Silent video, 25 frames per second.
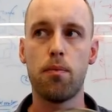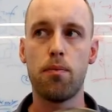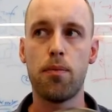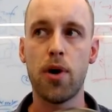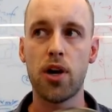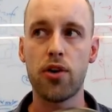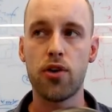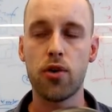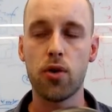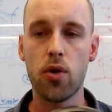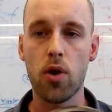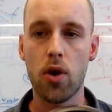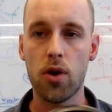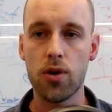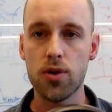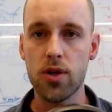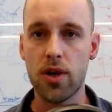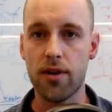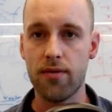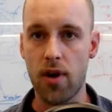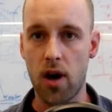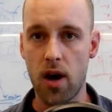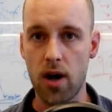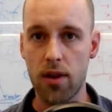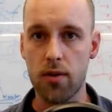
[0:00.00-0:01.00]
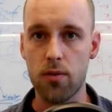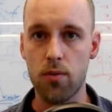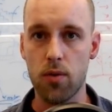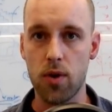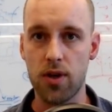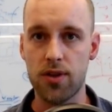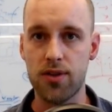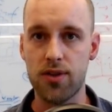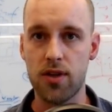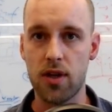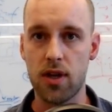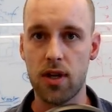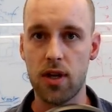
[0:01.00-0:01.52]
But you could also have other
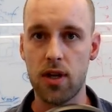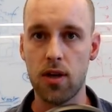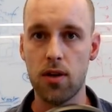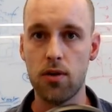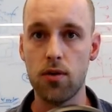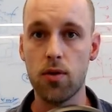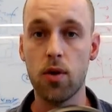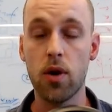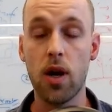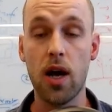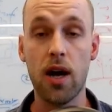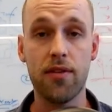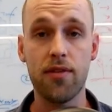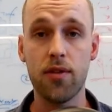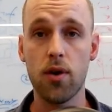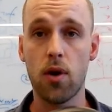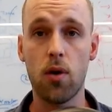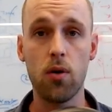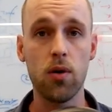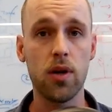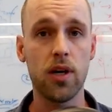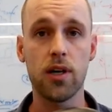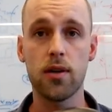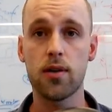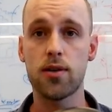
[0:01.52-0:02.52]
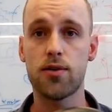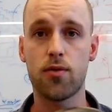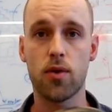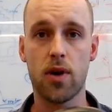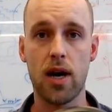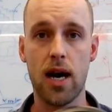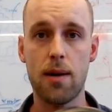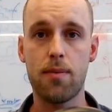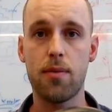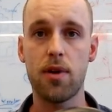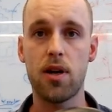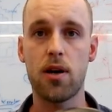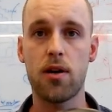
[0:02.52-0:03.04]
words in here. You could have the whole English
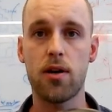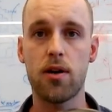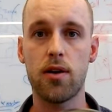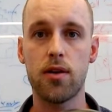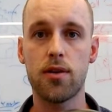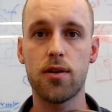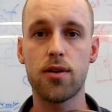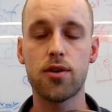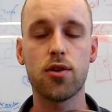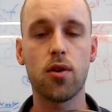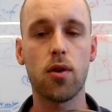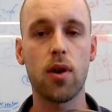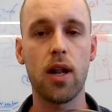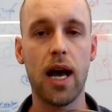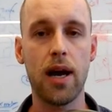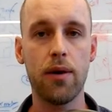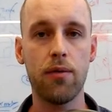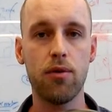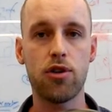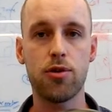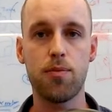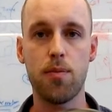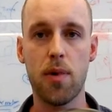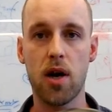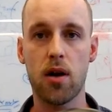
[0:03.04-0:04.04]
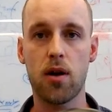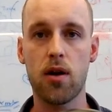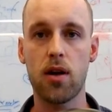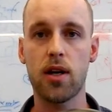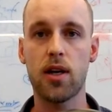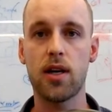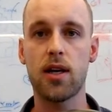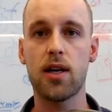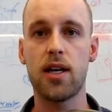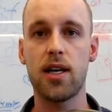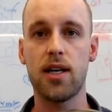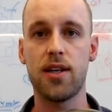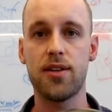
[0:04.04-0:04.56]
vocabulary. So language
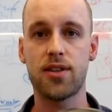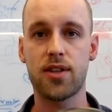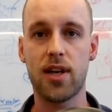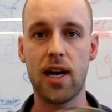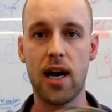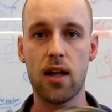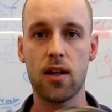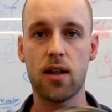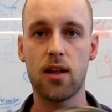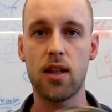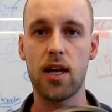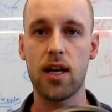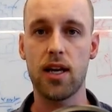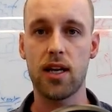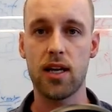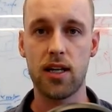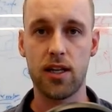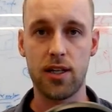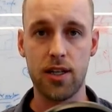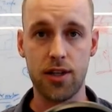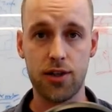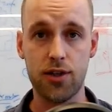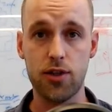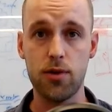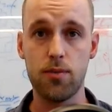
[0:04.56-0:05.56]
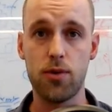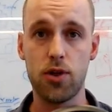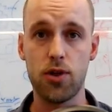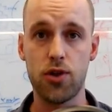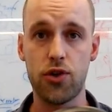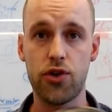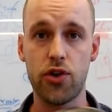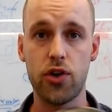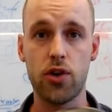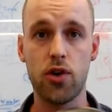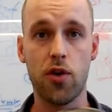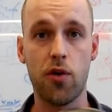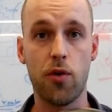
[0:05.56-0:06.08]
modeling is calculating a
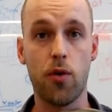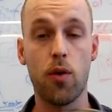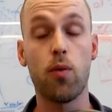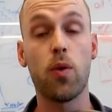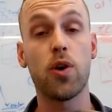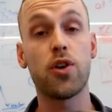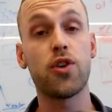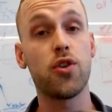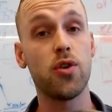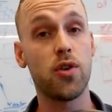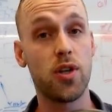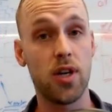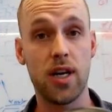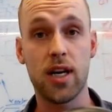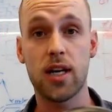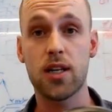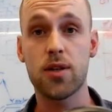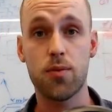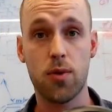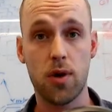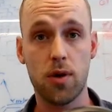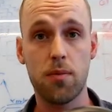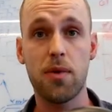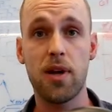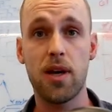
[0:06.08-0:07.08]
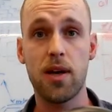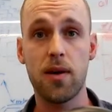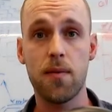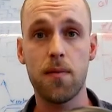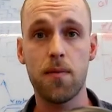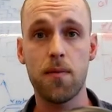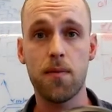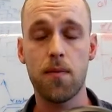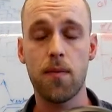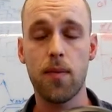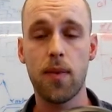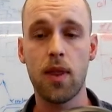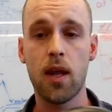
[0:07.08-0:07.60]
distribution over what should the next word be.
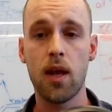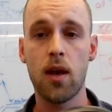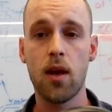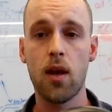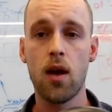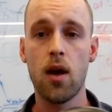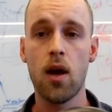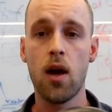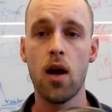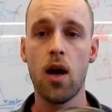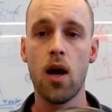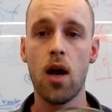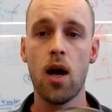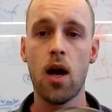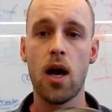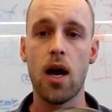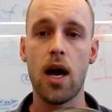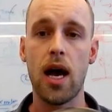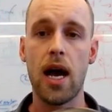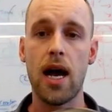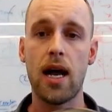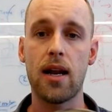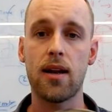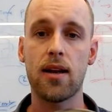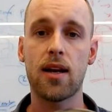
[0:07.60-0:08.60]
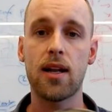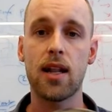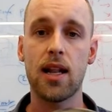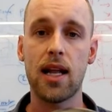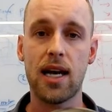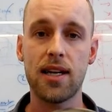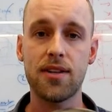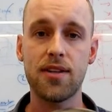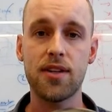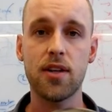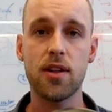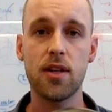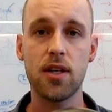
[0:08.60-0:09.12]
And
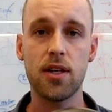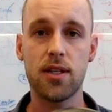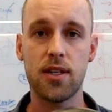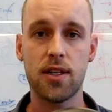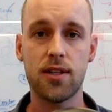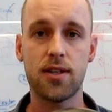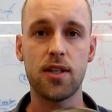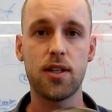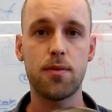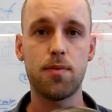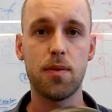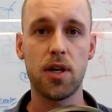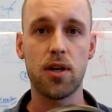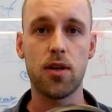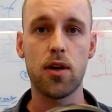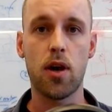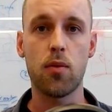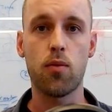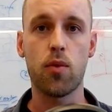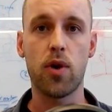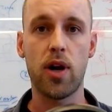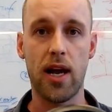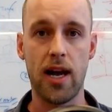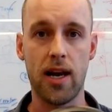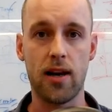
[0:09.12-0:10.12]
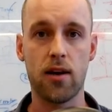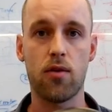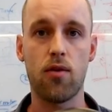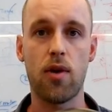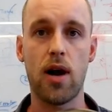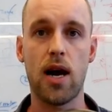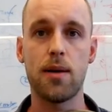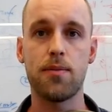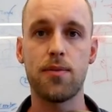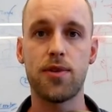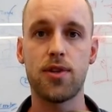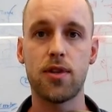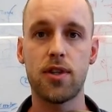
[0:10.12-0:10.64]
classically, this has been done with
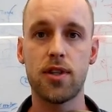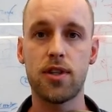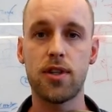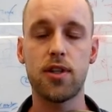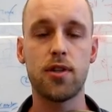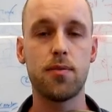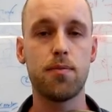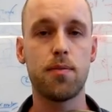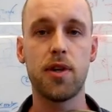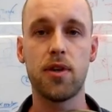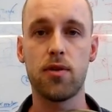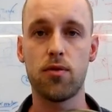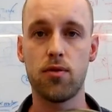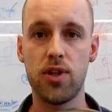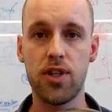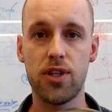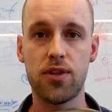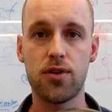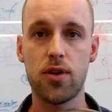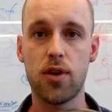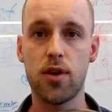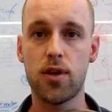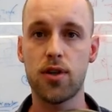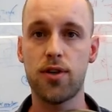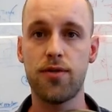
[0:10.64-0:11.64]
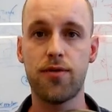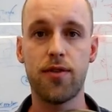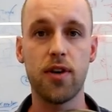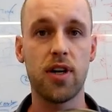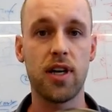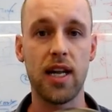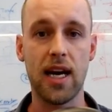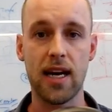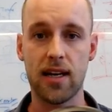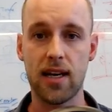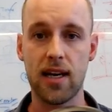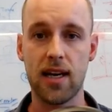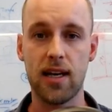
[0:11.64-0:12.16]
n-grams. So this has been researched for
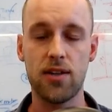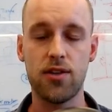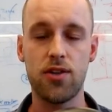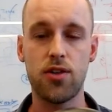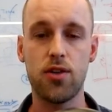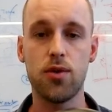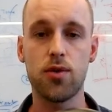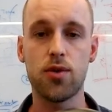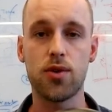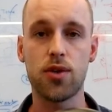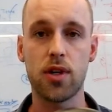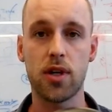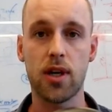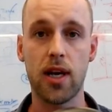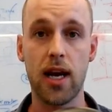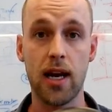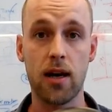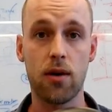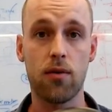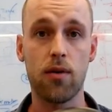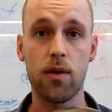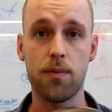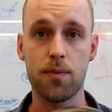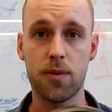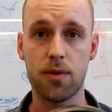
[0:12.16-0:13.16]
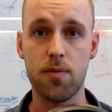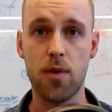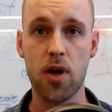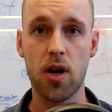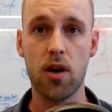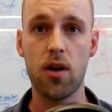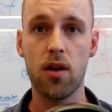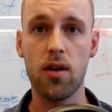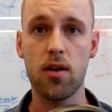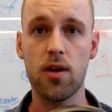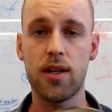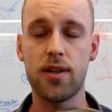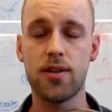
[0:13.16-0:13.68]
decades using n-grams
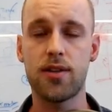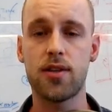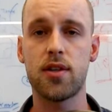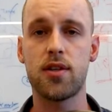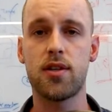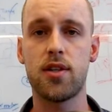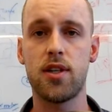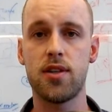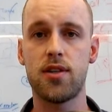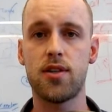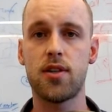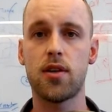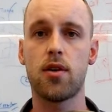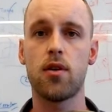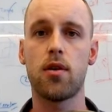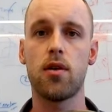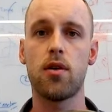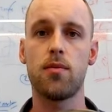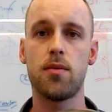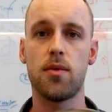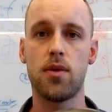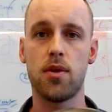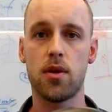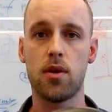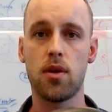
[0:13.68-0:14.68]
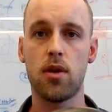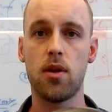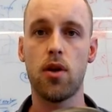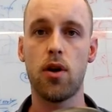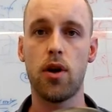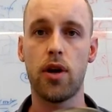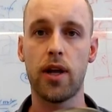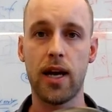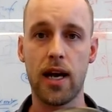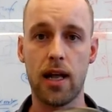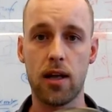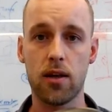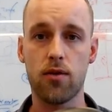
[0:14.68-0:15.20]
model and statistical
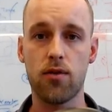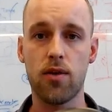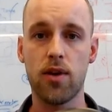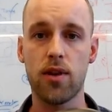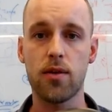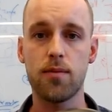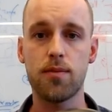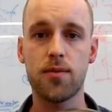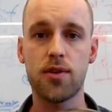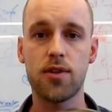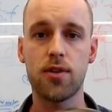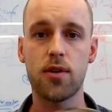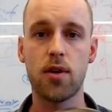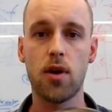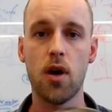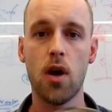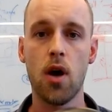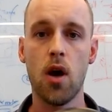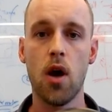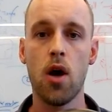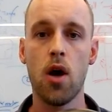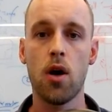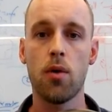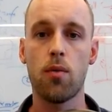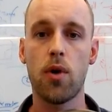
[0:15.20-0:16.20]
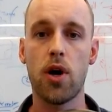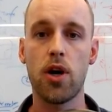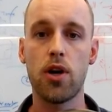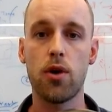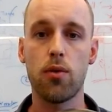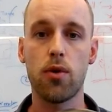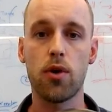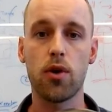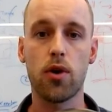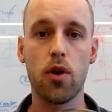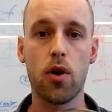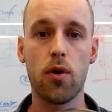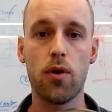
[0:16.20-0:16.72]
learning algorithms, where you
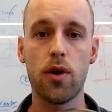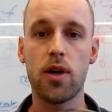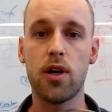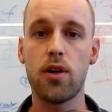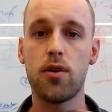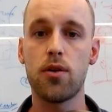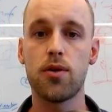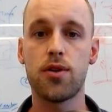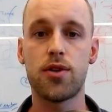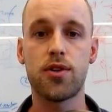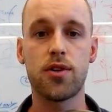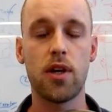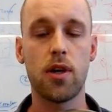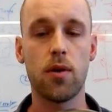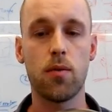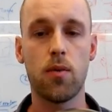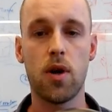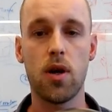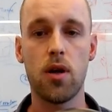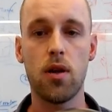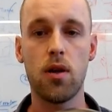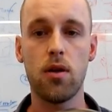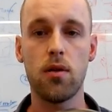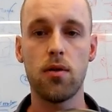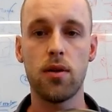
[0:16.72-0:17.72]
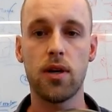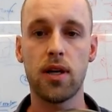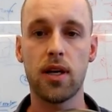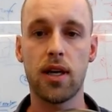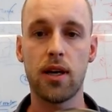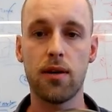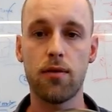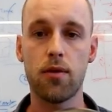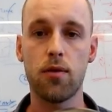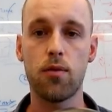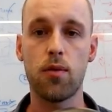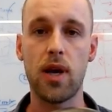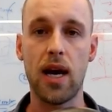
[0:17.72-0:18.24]
would go in and you'd say, well,
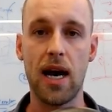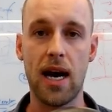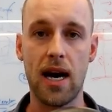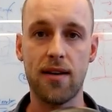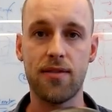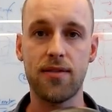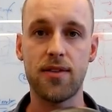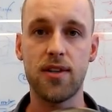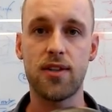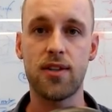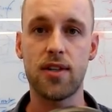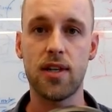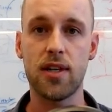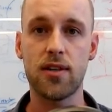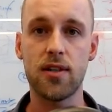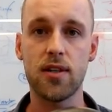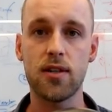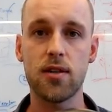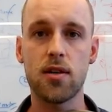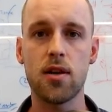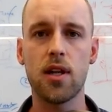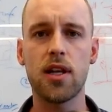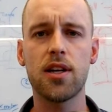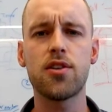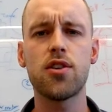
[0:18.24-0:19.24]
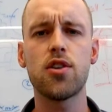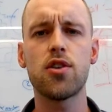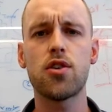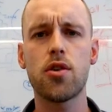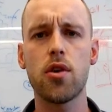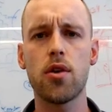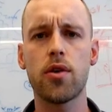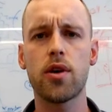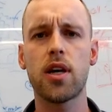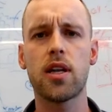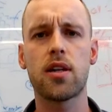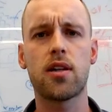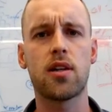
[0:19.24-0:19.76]
given we have this sentence, let's just
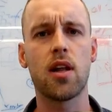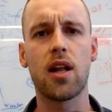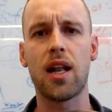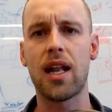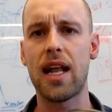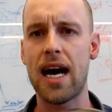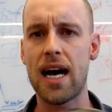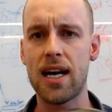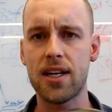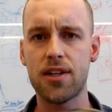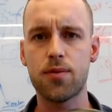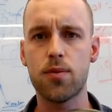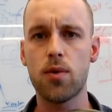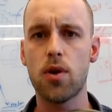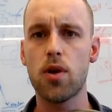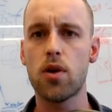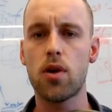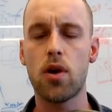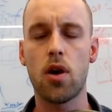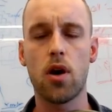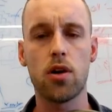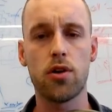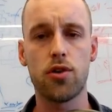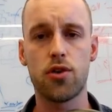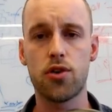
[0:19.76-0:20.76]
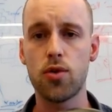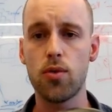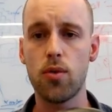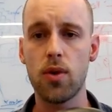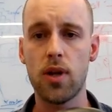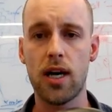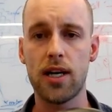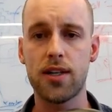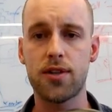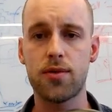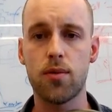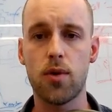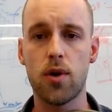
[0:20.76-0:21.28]
look at the last word or the two
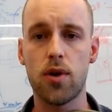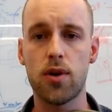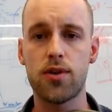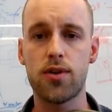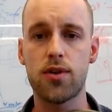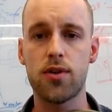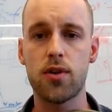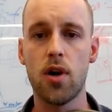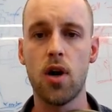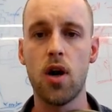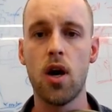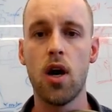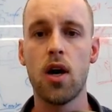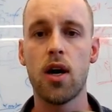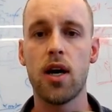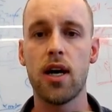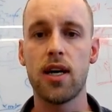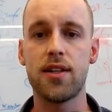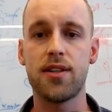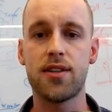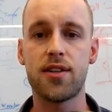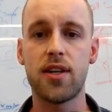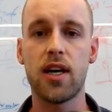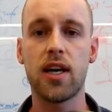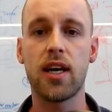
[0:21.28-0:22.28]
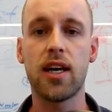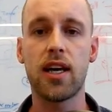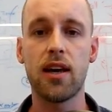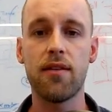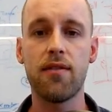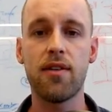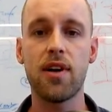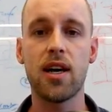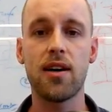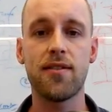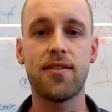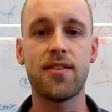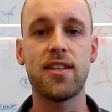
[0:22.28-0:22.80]
last words and say,
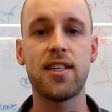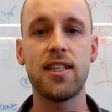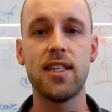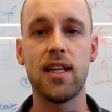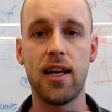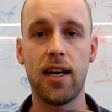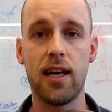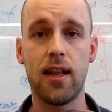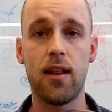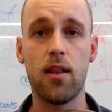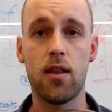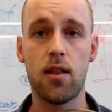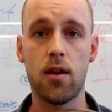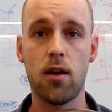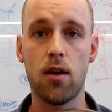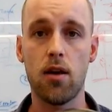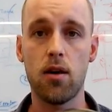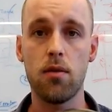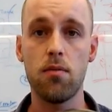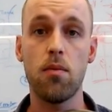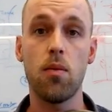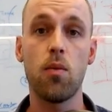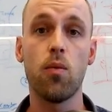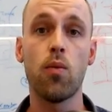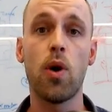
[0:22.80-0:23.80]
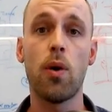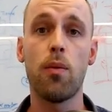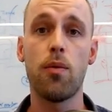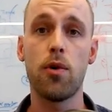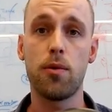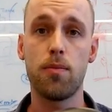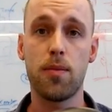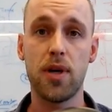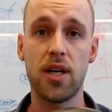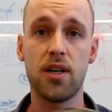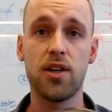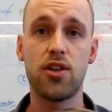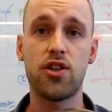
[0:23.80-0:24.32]
given I've seen in there, what
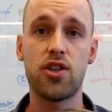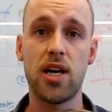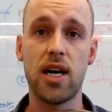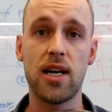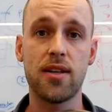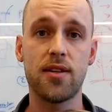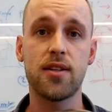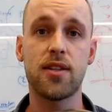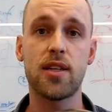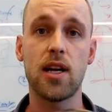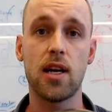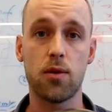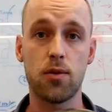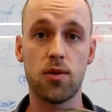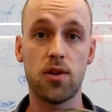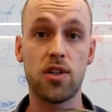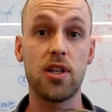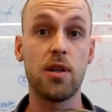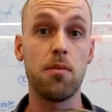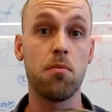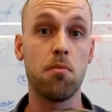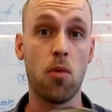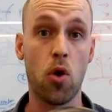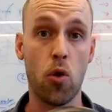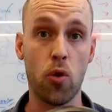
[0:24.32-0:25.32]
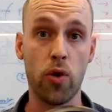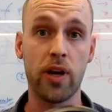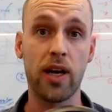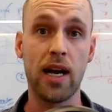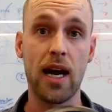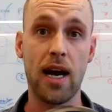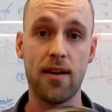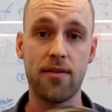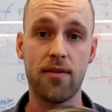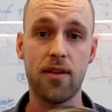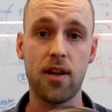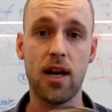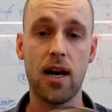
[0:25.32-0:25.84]
would be the chances that I would see morning
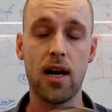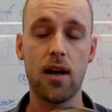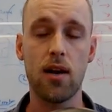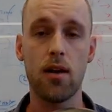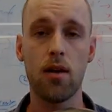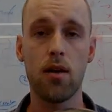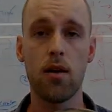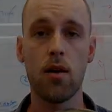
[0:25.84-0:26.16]
after that?